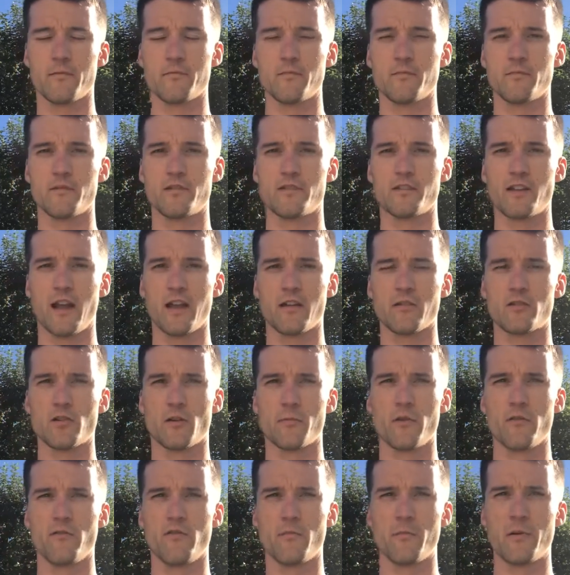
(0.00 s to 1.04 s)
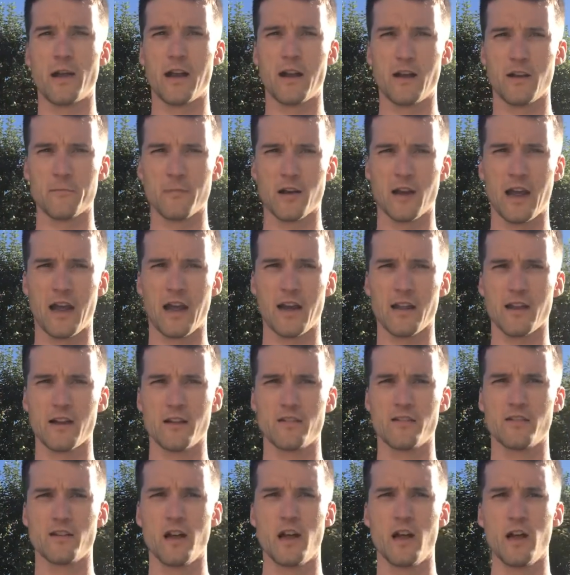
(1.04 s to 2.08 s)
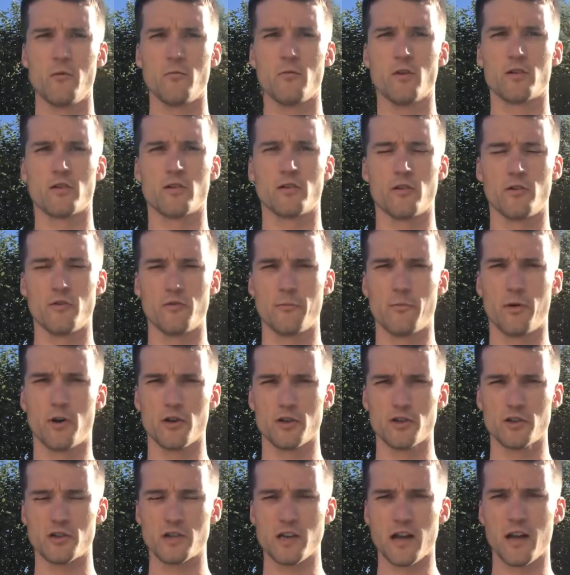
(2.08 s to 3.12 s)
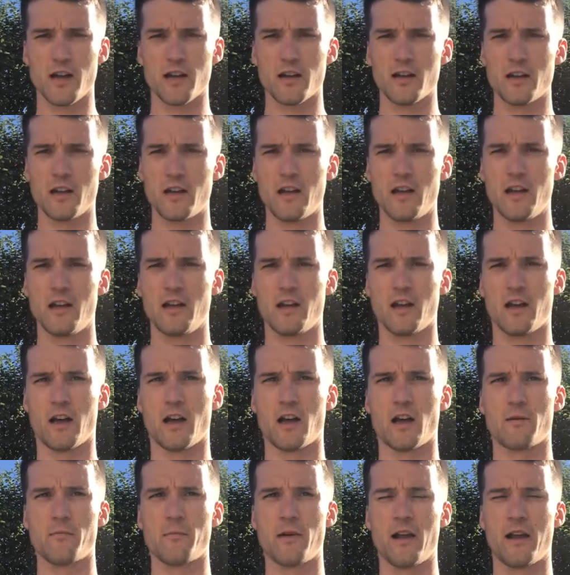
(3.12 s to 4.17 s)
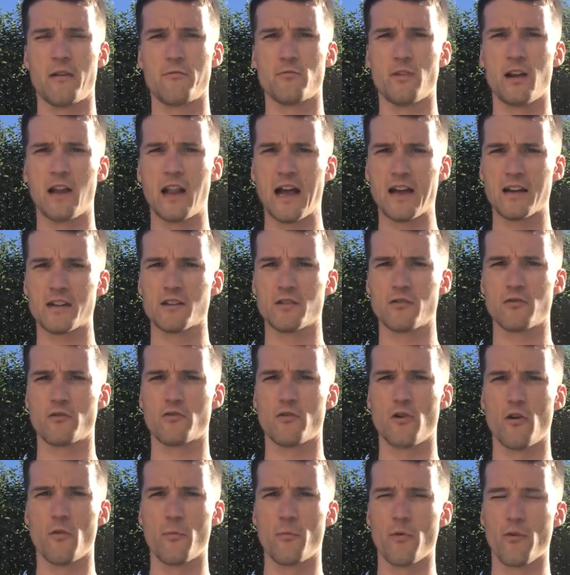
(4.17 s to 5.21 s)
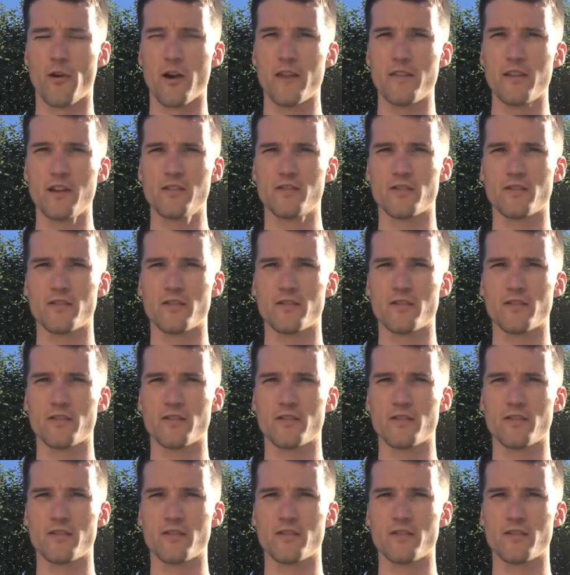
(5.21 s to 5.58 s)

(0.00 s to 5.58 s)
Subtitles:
stay on top of your pedaling mechanics, work on good posture, and relaxed, controlled breathing.